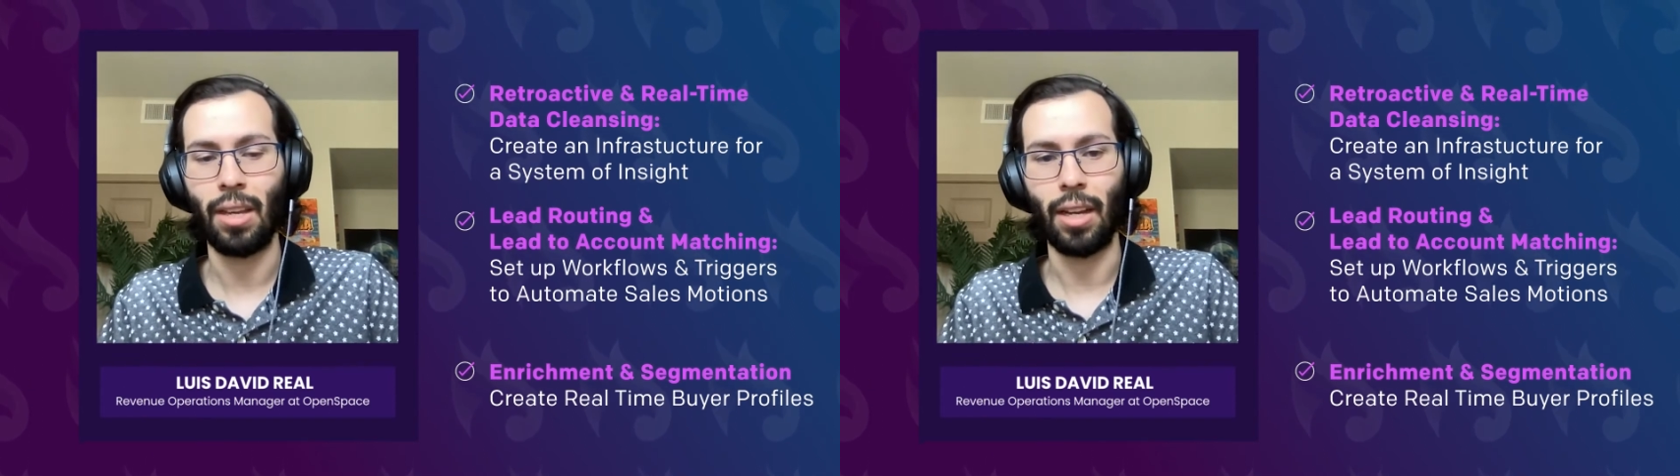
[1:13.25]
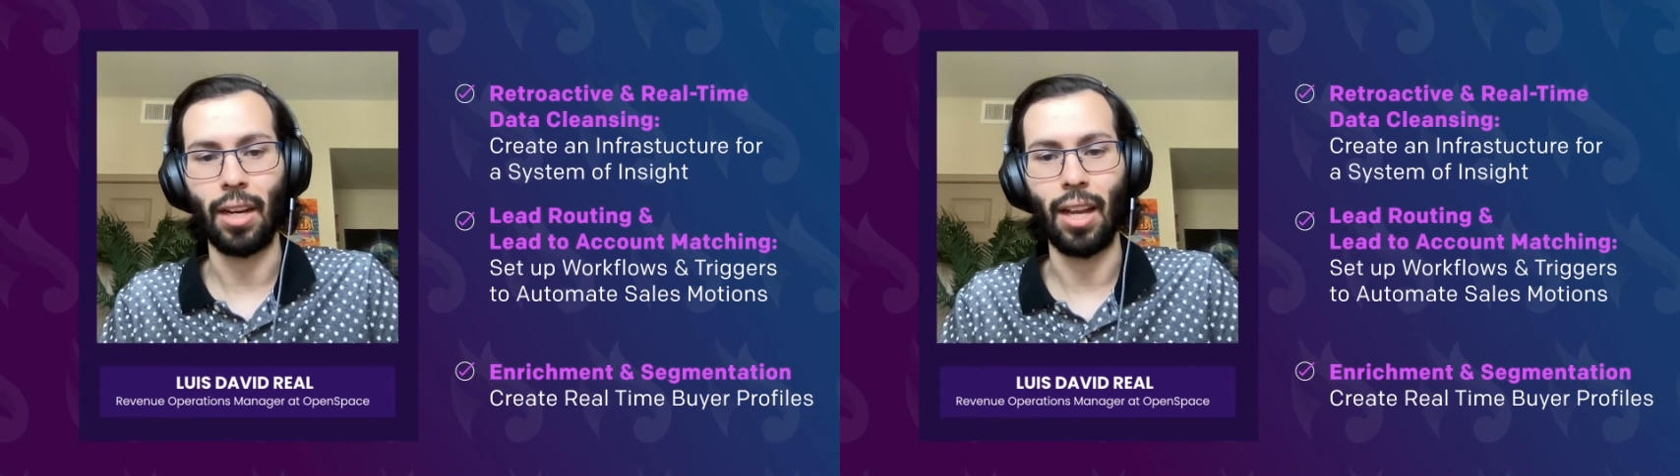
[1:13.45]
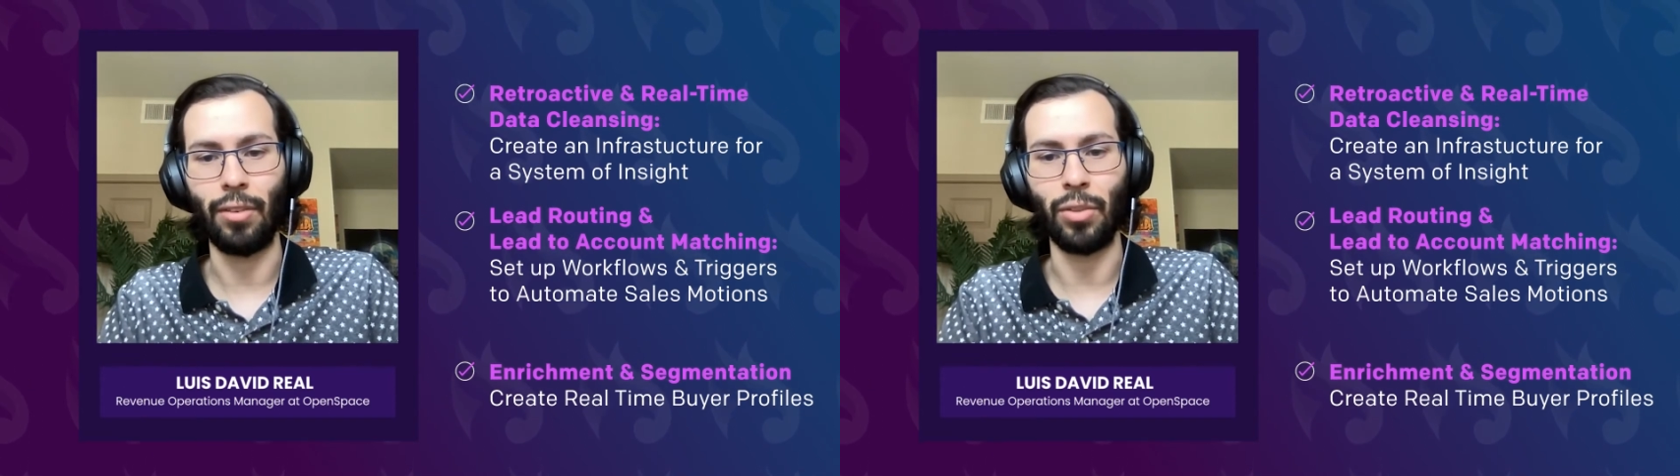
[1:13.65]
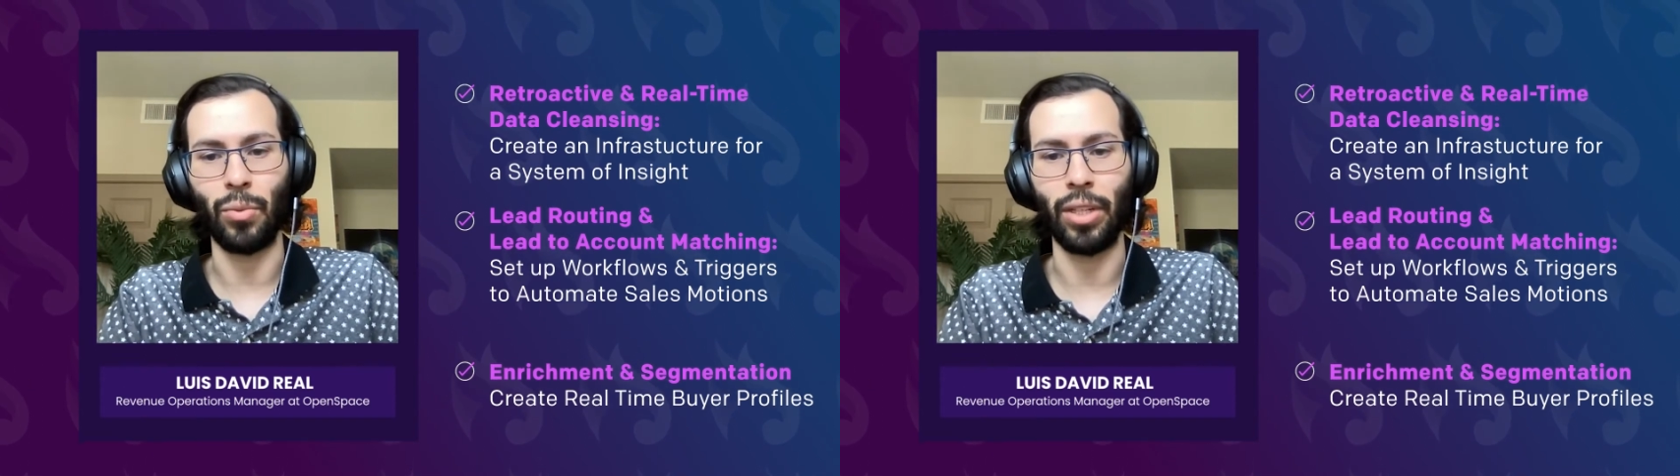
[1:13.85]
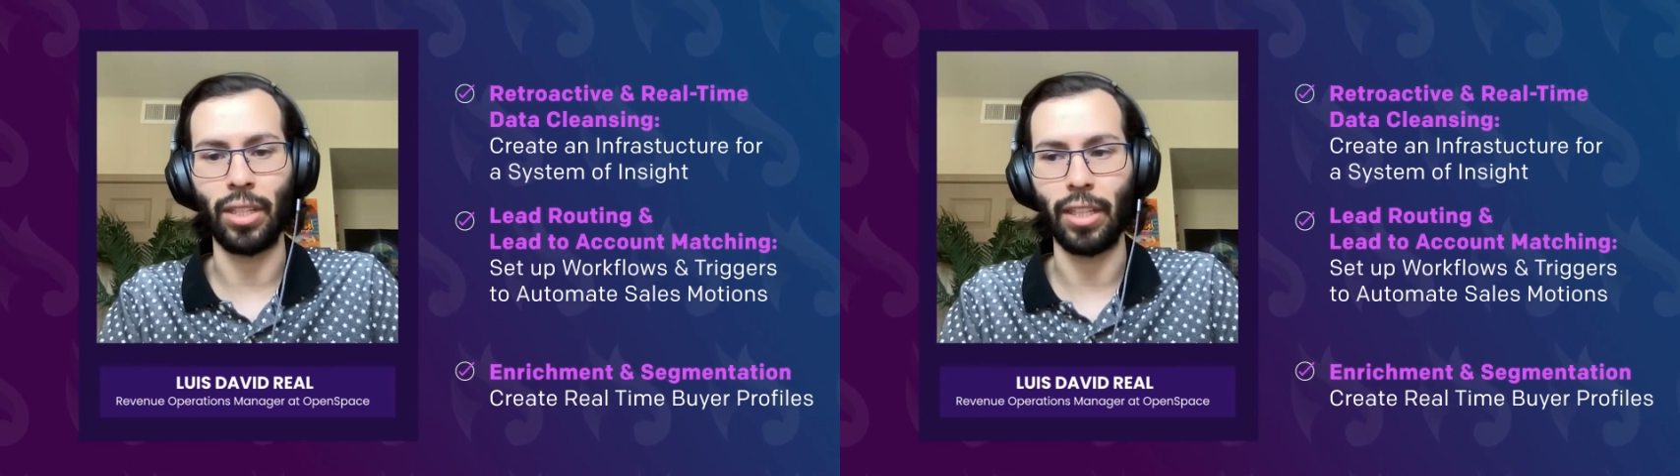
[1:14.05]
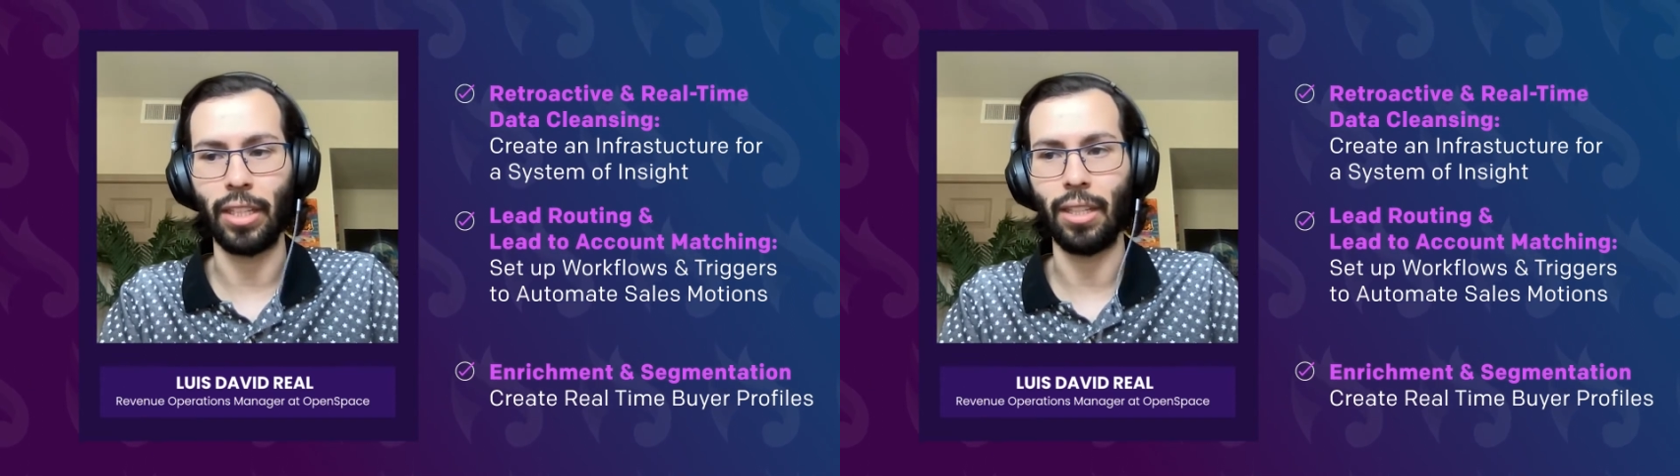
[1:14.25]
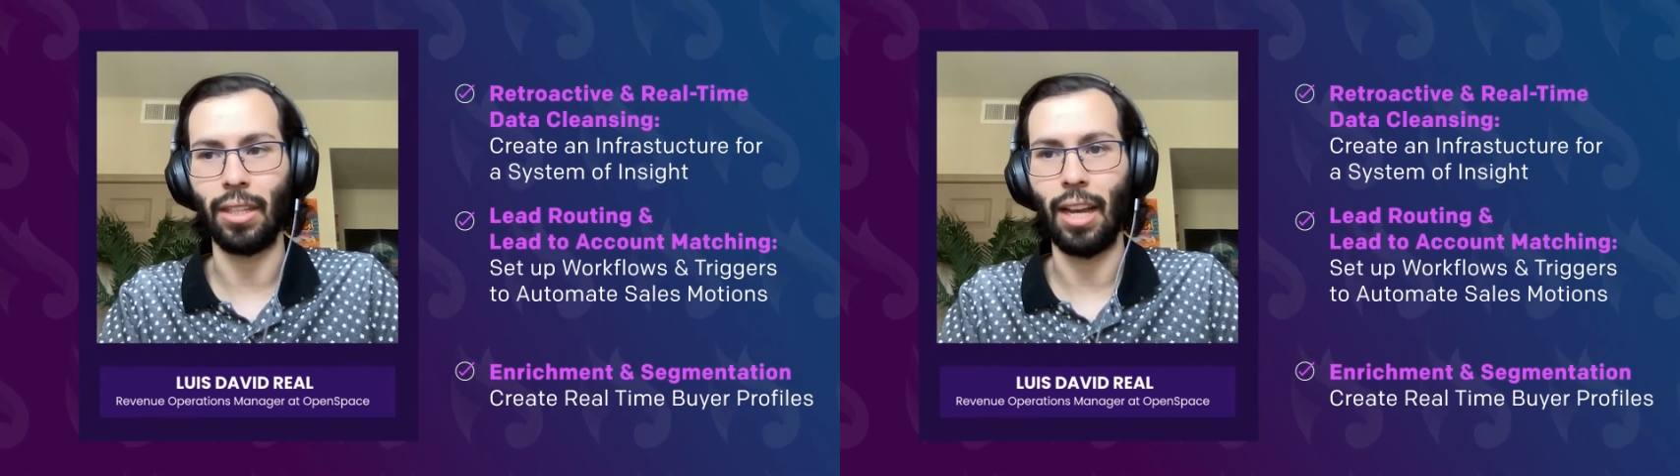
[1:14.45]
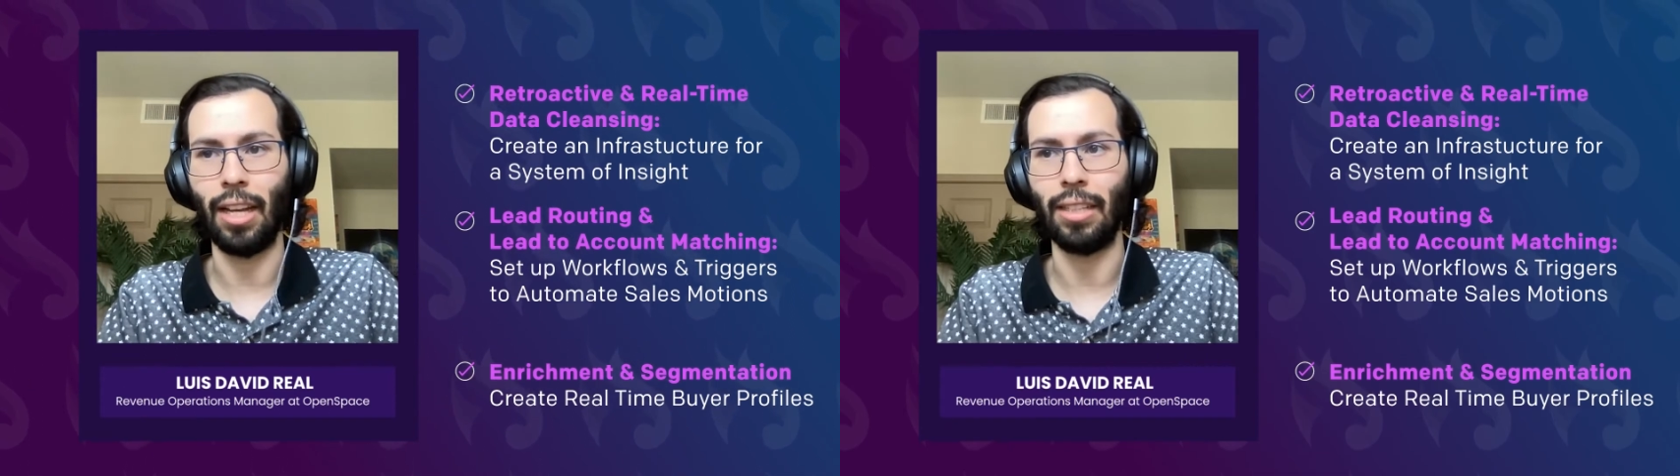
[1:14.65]
And having
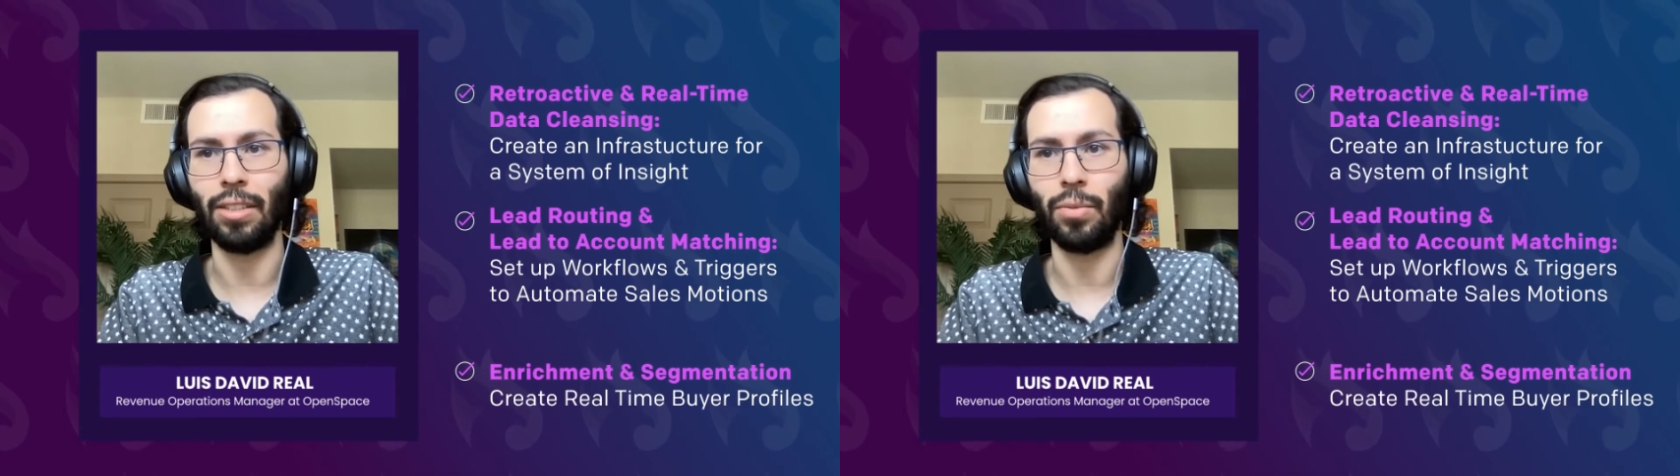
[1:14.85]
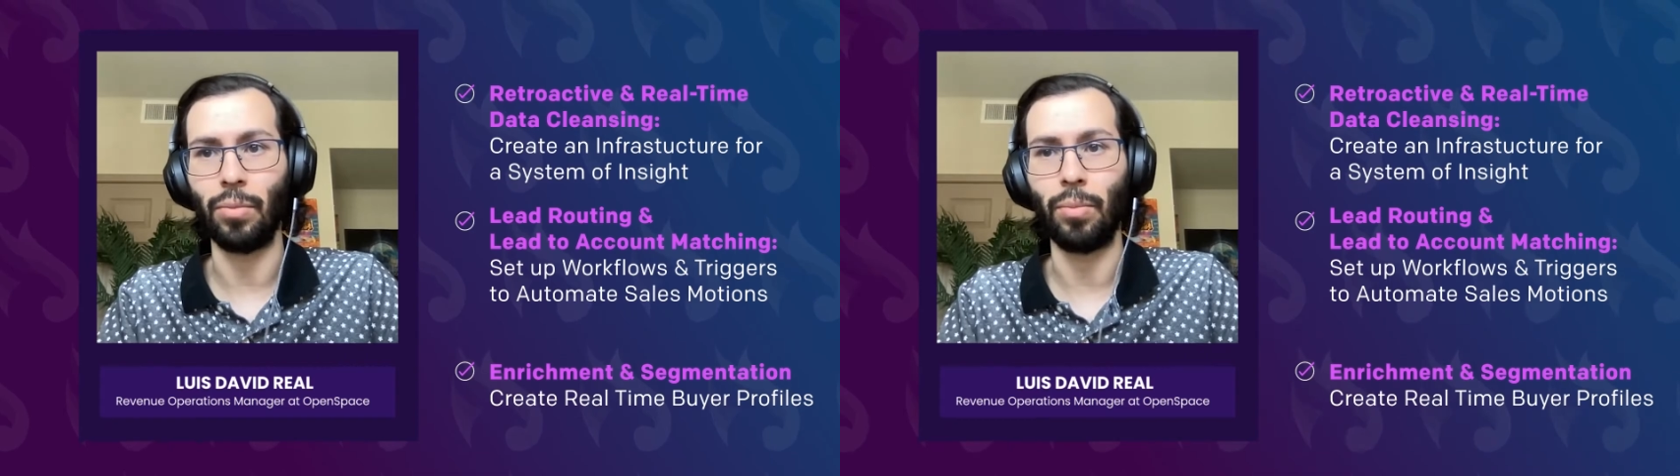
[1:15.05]
RingLead as